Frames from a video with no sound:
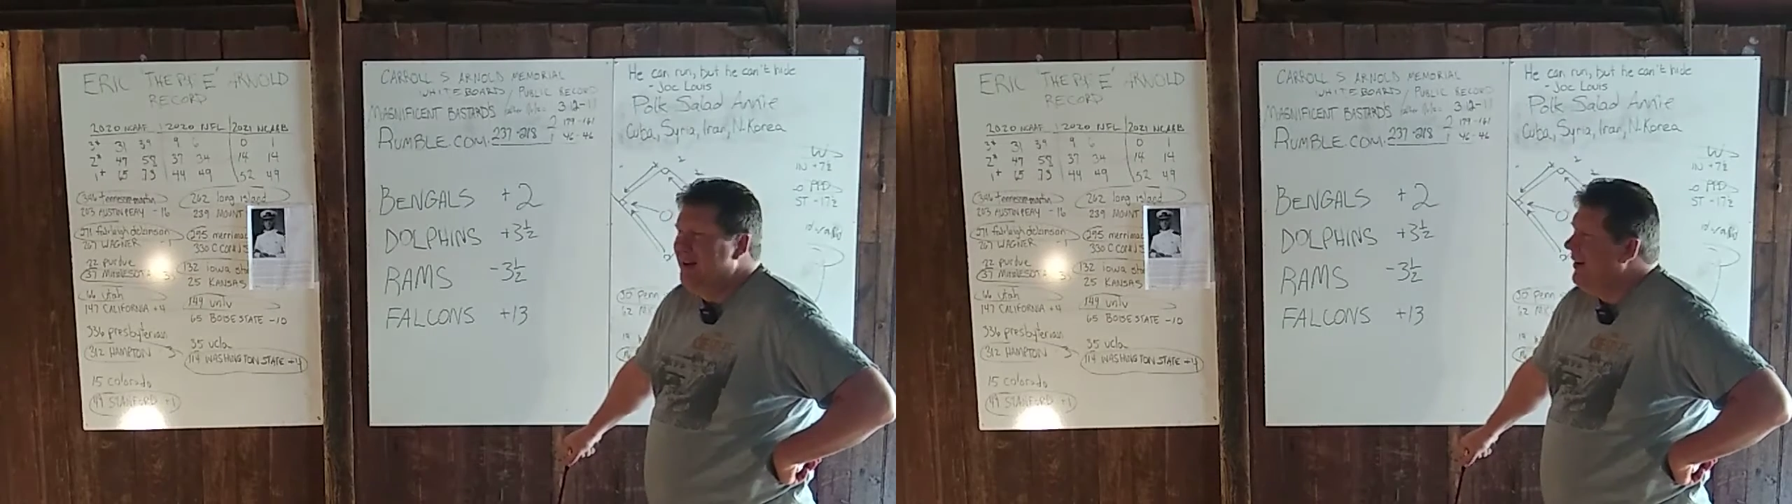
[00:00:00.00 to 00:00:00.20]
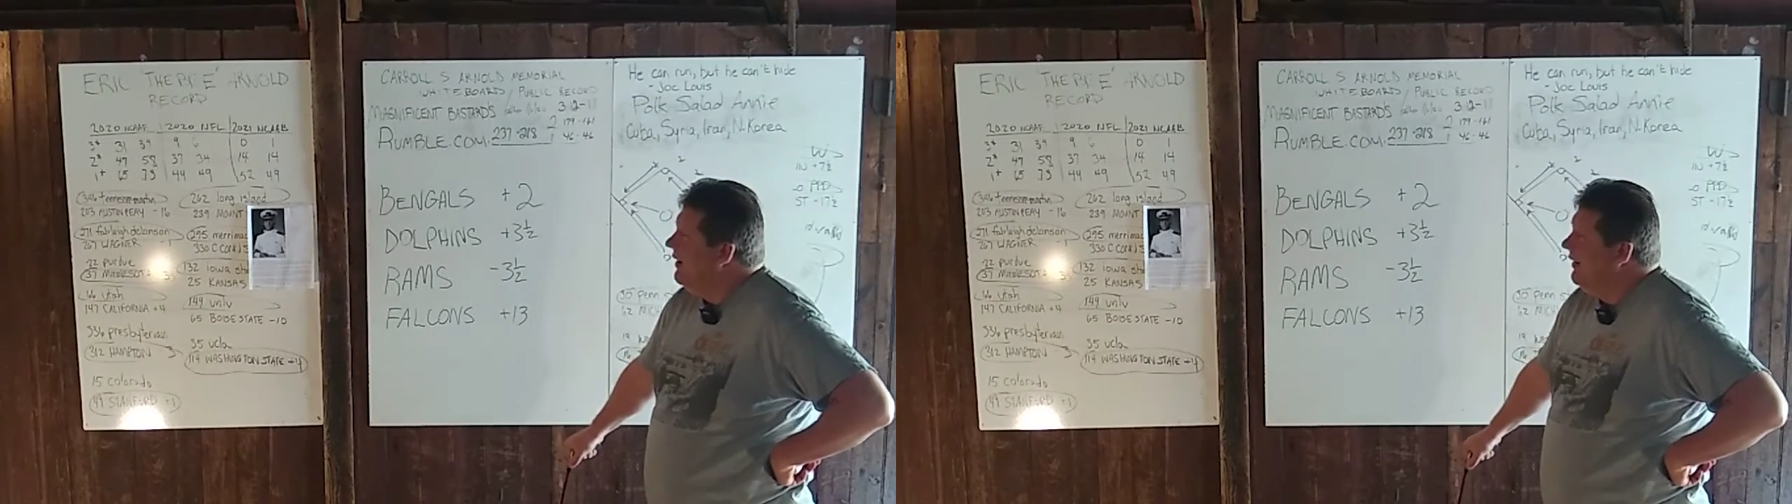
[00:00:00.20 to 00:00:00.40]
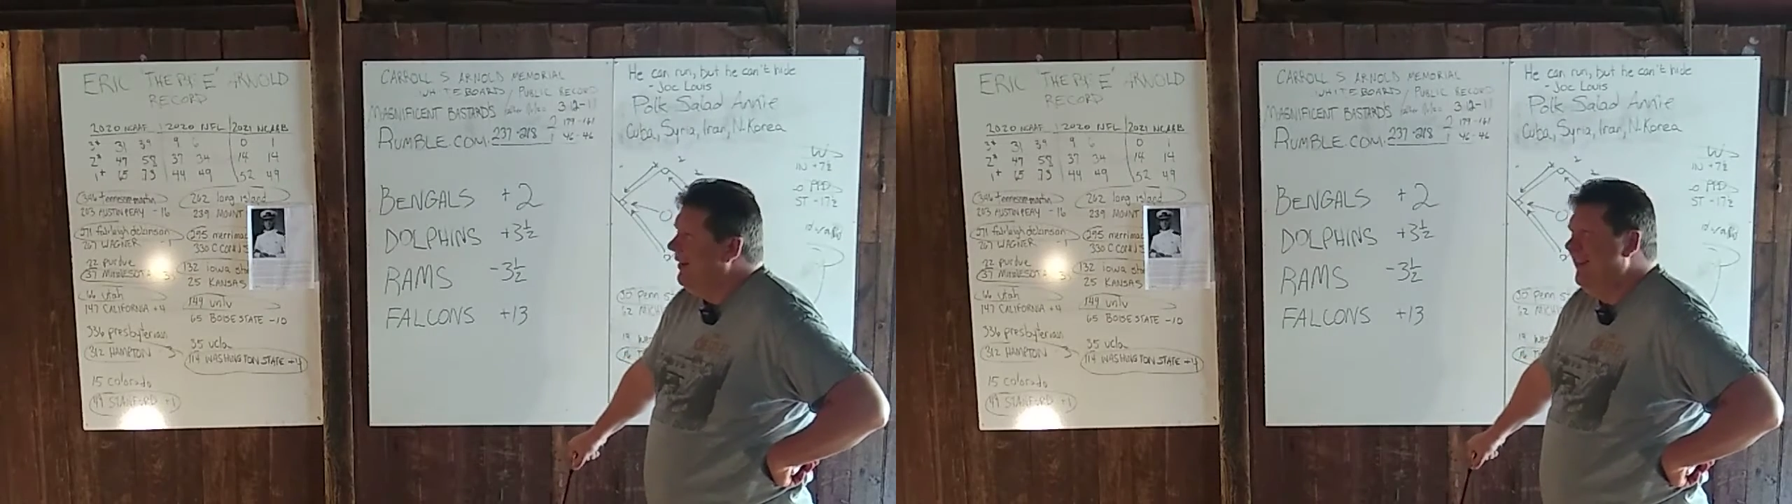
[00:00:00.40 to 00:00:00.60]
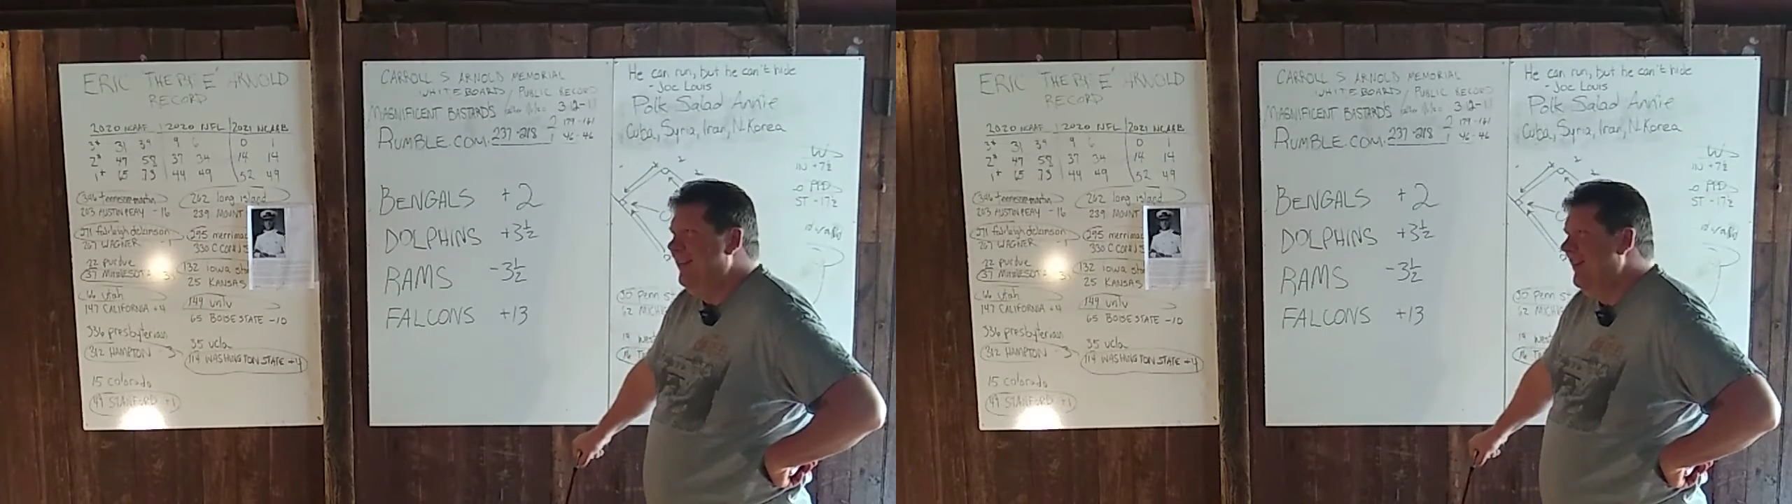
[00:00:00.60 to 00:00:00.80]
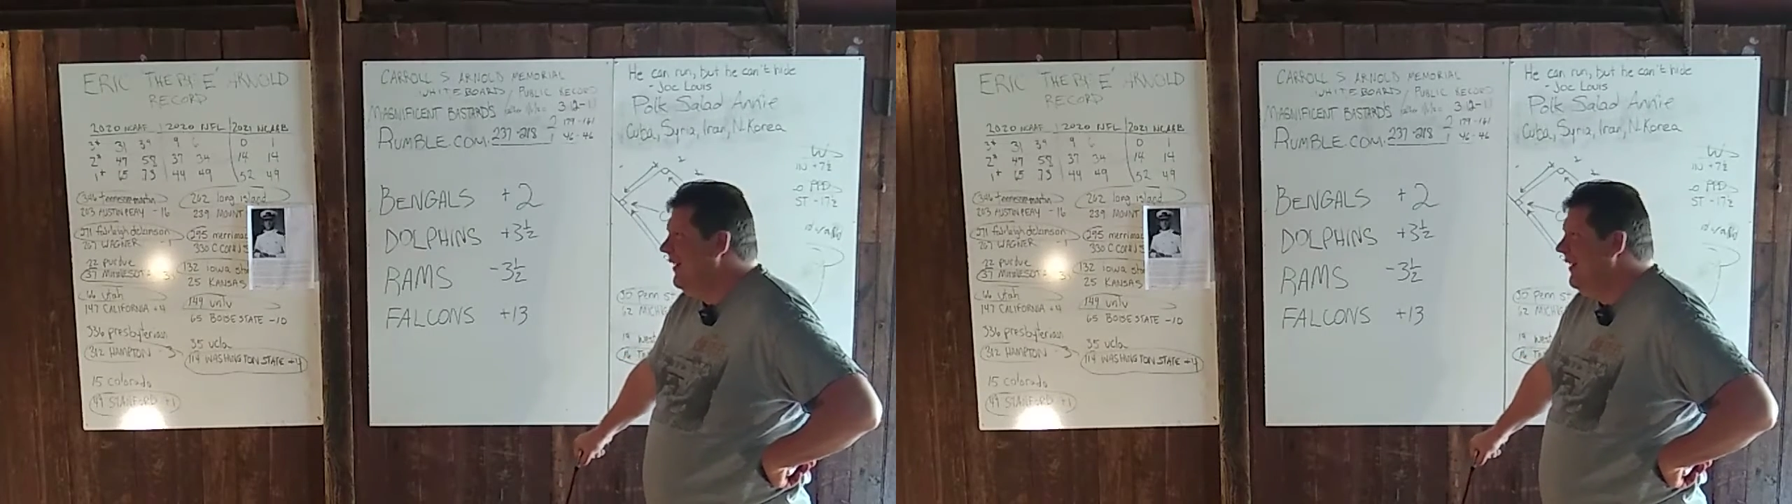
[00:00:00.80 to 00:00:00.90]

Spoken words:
you know.